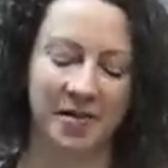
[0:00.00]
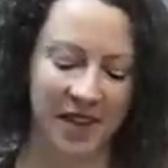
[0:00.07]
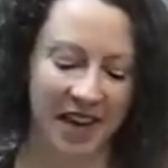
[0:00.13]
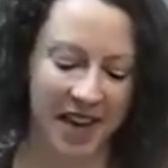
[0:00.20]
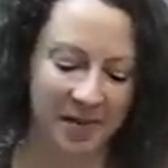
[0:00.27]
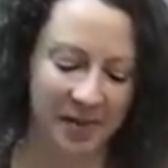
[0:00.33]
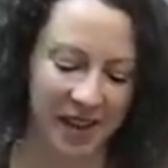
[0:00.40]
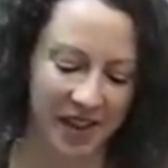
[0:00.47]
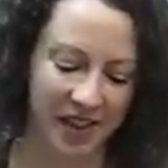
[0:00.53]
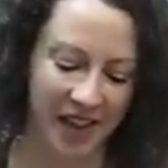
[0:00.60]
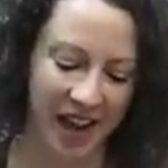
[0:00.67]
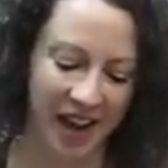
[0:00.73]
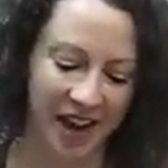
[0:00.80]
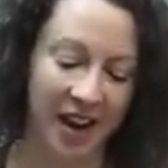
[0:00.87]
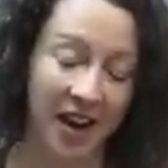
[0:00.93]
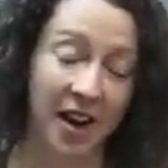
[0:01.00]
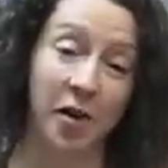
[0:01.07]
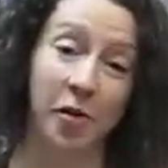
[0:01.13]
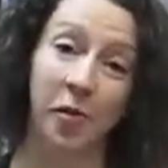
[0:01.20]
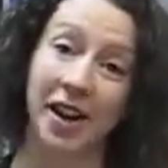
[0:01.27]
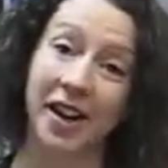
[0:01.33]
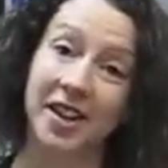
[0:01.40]
namely
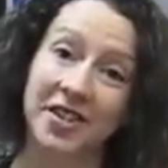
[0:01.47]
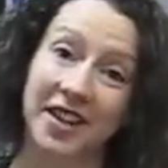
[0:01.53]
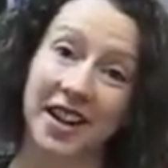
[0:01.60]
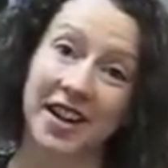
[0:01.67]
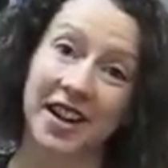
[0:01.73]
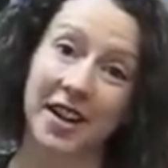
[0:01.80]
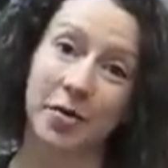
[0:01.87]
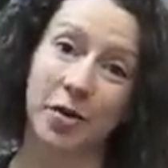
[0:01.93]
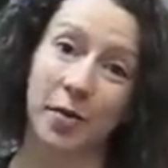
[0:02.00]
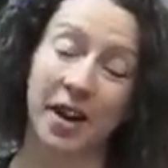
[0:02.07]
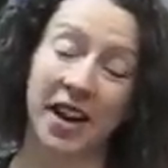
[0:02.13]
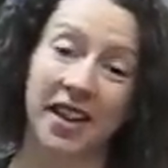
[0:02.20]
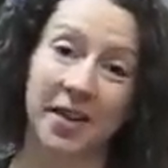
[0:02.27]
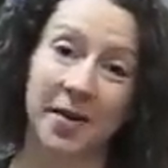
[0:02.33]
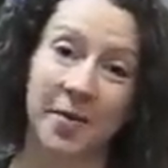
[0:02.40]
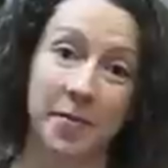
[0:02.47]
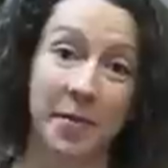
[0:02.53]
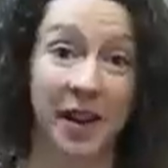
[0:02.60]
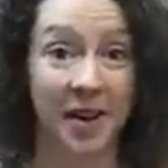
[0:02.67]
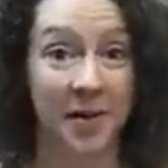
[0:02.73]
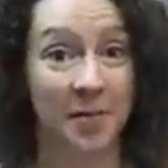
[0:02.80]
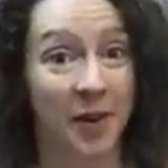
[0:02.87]
that weight training will make them
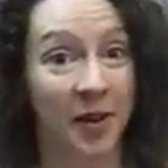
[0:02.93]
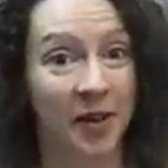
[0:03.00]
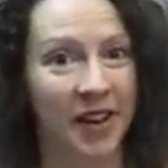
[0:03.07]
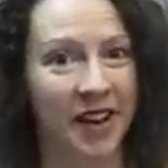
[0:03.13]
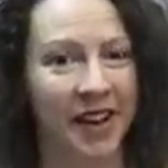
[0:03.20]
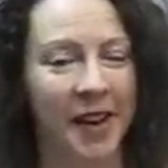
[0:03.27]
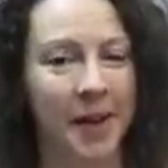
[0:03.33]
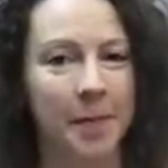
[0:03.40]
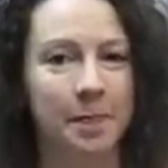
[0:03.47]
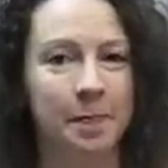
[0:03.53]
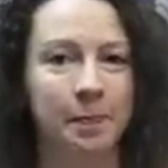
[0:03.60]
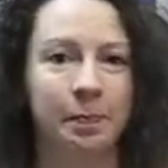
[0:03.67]
big and bulky,